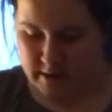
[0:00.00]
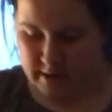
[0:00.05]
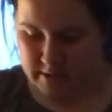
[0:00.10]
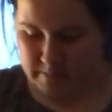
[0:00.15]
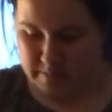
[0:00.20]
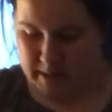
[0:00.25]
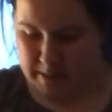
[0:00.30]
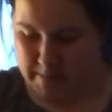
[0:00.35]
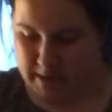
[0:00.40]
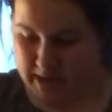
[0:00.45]

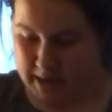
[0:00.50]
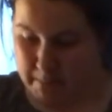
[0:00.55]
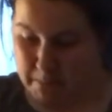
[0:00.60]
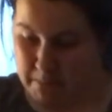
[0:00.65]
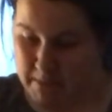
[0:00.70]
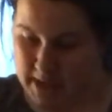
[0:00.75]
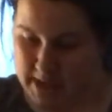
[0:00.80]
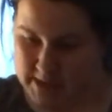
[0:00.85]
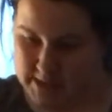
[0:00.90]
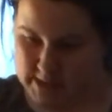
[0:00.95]
Might make a
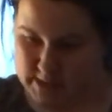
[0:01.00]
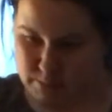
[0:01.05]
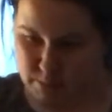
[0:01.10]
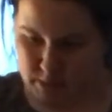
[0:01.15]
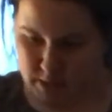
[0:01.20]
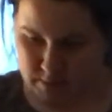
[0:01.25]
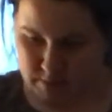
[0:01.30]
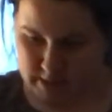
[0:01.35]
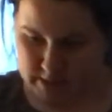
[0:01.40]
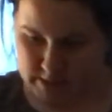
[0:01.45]
mess,
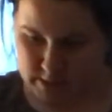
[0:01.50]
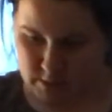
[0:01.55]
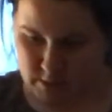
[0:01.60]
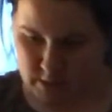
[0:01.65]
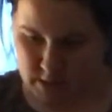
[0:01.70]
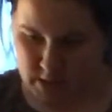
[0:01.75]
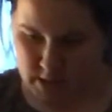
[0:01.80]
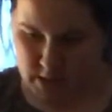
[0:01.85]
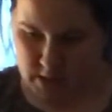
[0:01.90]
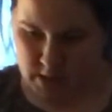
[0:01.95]
but that's
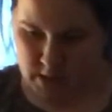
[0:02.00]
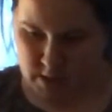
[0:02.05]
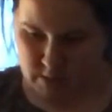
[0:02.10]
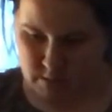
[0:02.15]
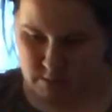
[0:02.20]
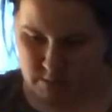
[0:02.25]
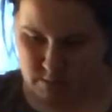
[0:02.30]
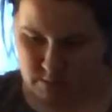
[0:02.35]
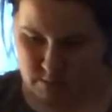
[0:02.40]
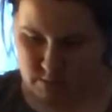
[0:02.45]
okay.
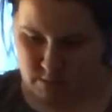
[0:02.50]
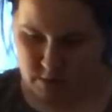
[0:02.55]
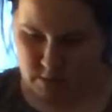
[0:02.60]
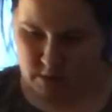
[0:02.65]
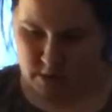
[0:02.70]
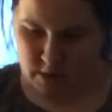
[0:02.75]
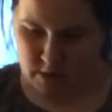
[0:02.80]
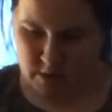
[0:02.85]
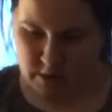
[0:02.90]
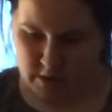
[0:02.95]
We're
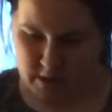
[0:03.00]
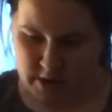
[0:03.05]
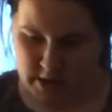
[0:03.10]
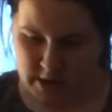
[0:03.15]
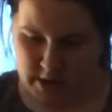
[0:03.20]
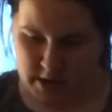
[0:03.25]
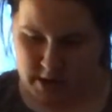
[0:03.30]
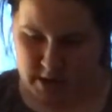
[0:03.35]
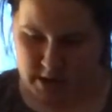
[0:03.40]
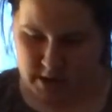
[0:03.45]
all learning
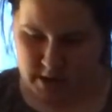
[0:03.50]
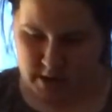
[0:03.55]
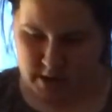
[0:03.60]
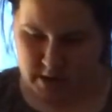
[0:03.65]
here.